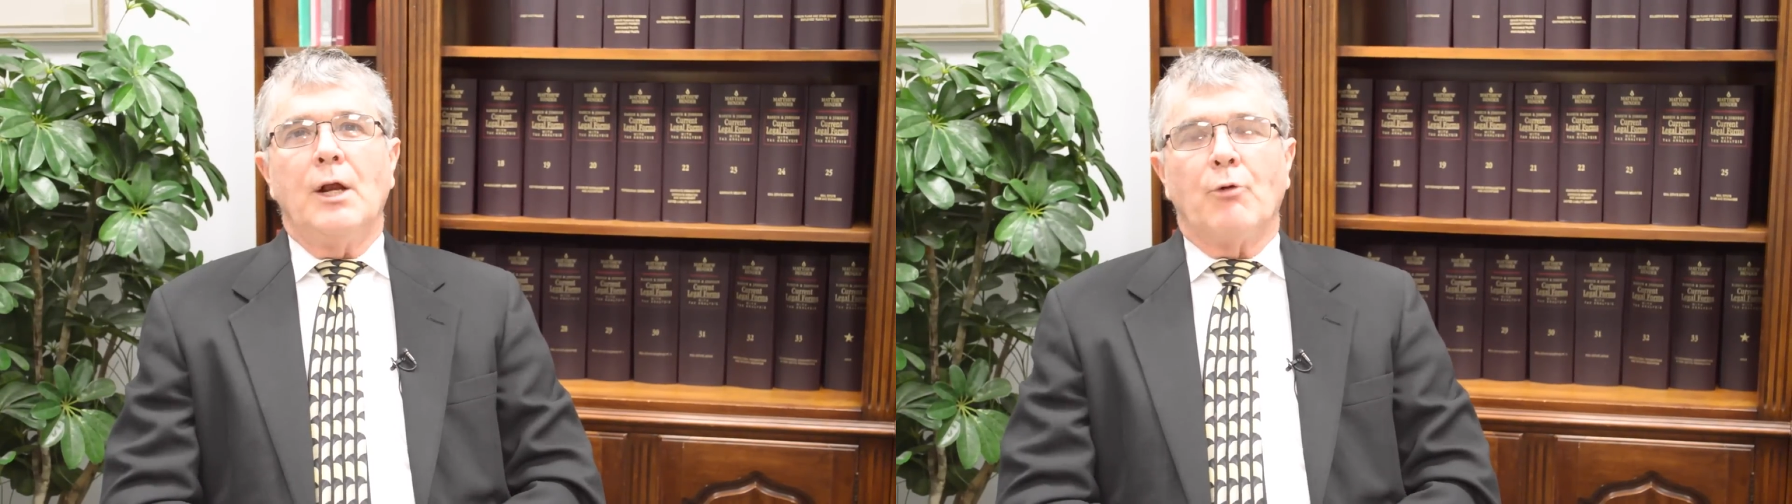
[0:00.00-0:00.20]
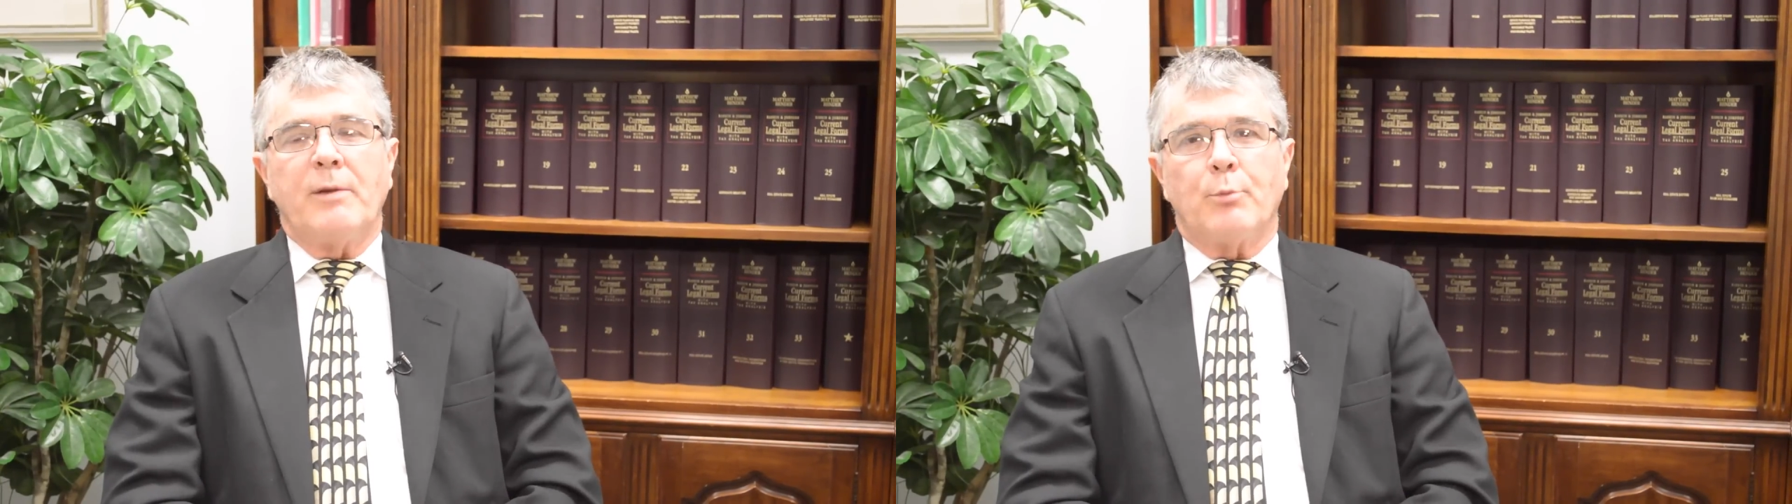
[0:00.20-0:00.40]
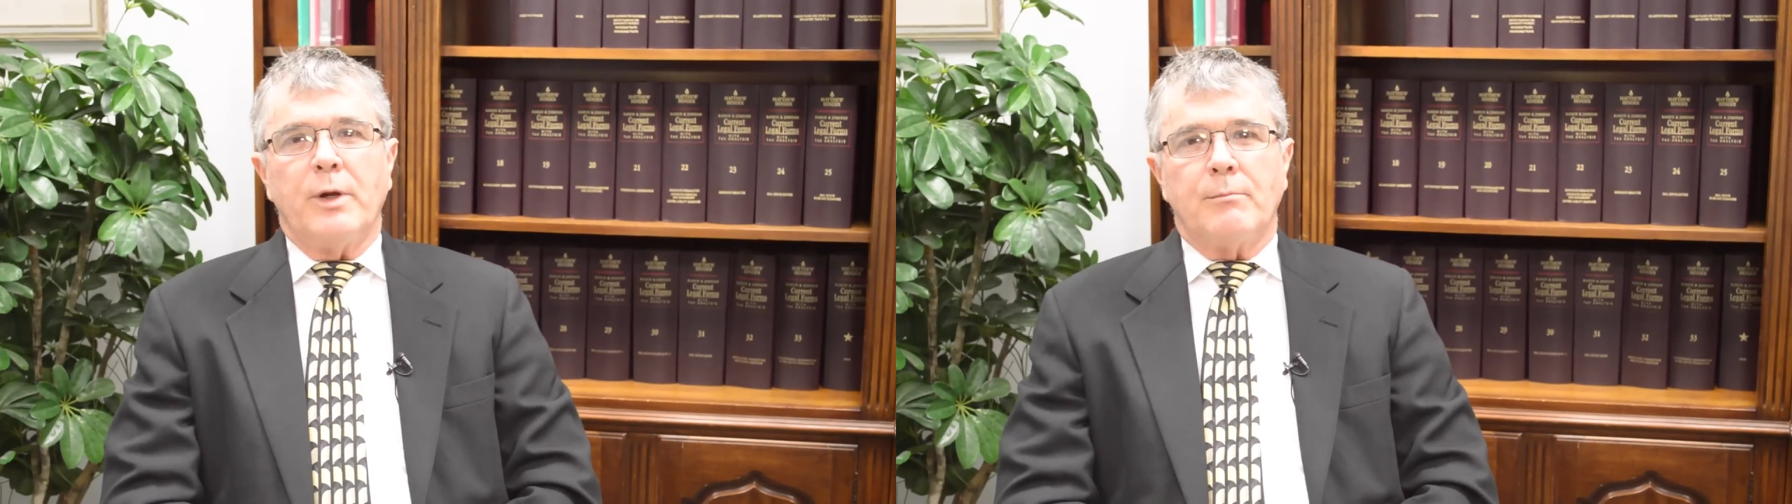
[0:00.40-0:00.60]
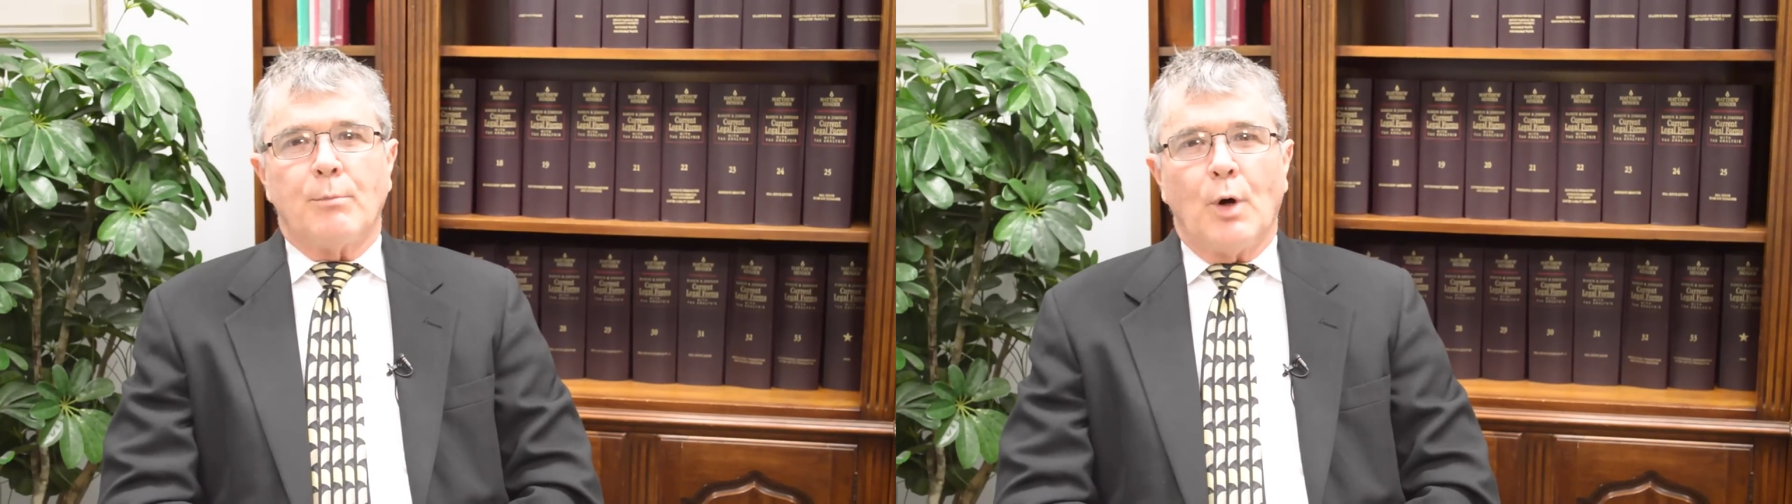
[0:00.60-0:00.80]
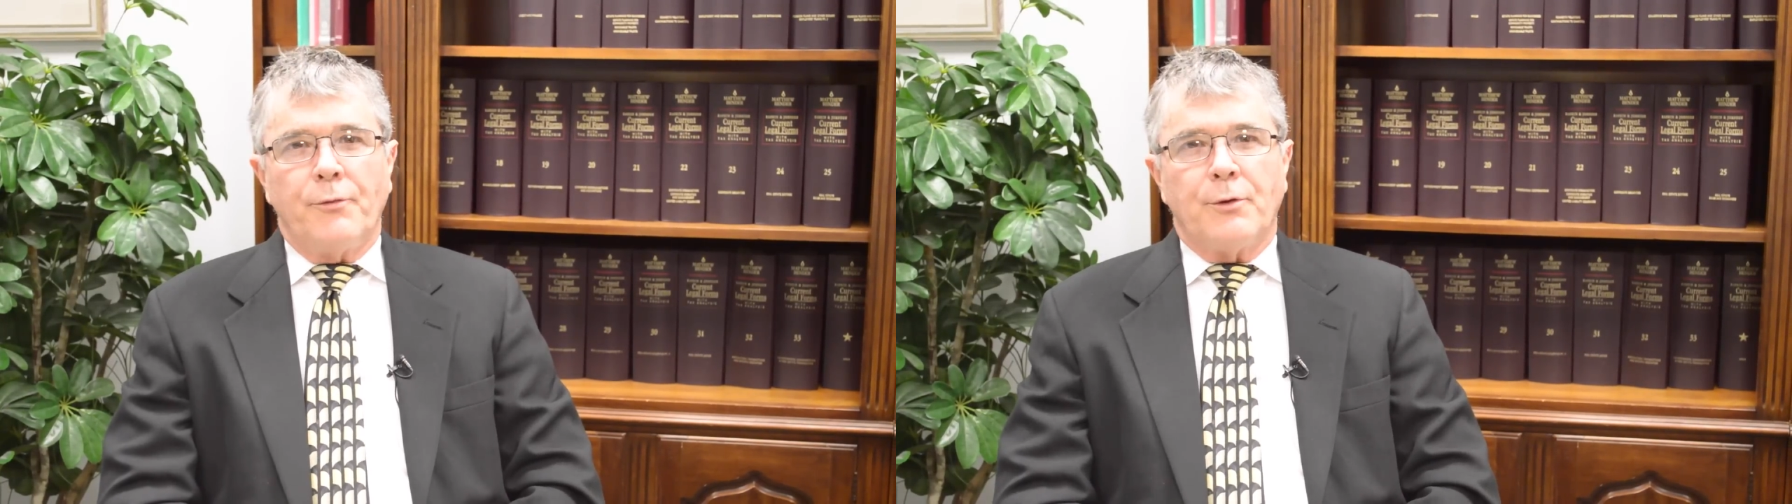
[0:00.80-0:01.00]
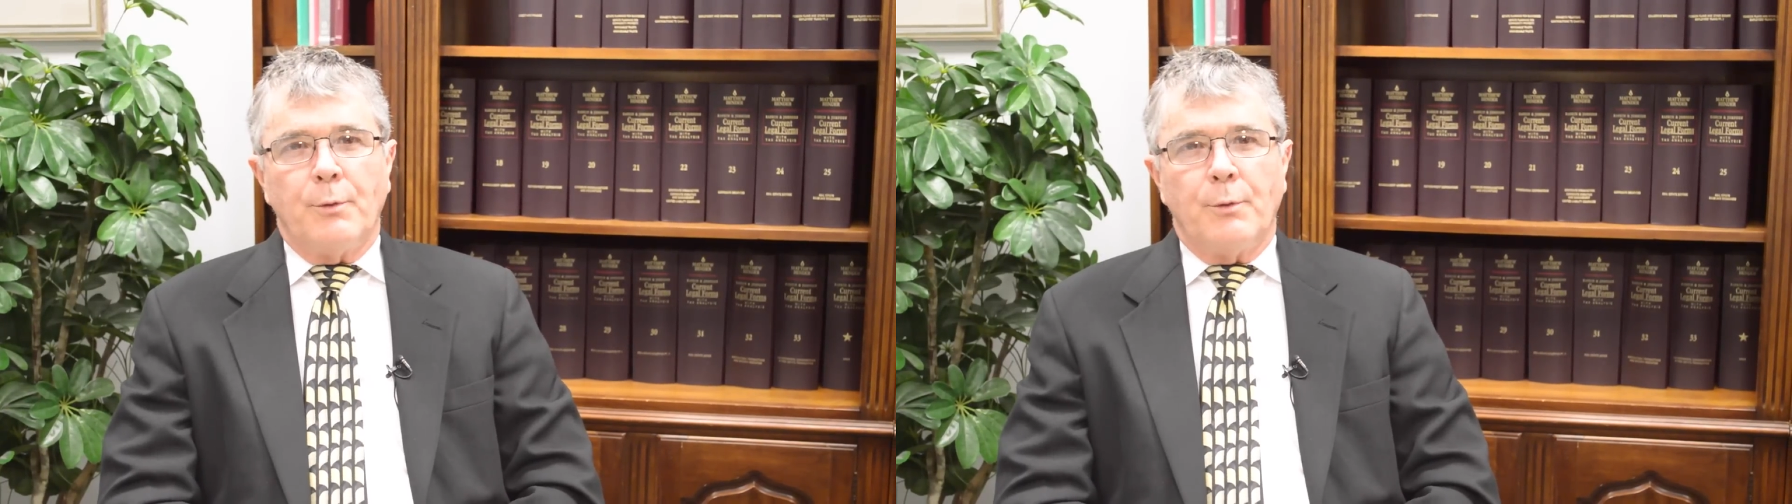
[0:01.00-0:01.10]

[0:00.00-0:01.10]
Great Britain brought the